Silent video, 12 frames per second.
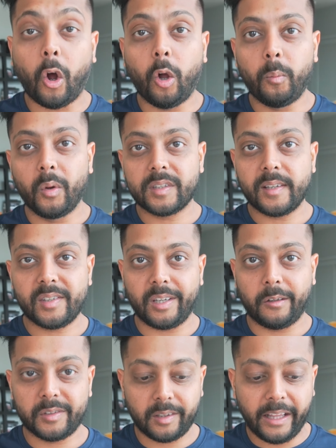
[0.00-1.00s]
almost
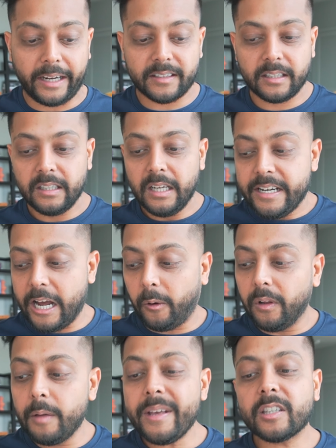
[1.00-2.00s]
self-select.
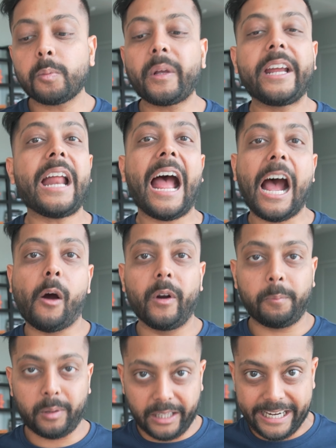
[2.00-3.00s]
Now, let me explain how
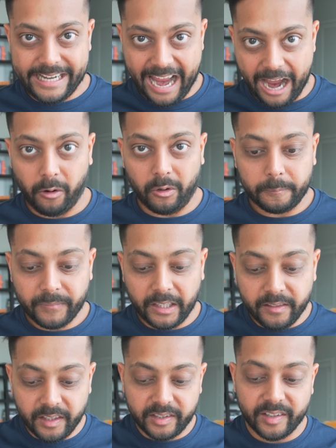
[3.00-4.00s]
it played out
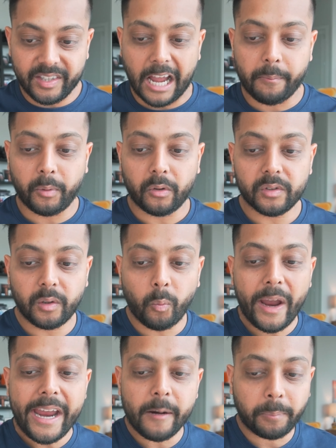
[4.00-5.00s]
in this example. The
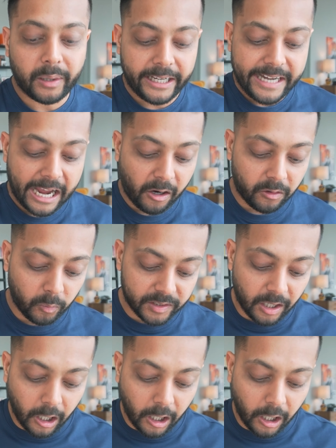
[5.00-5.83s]
way it played out was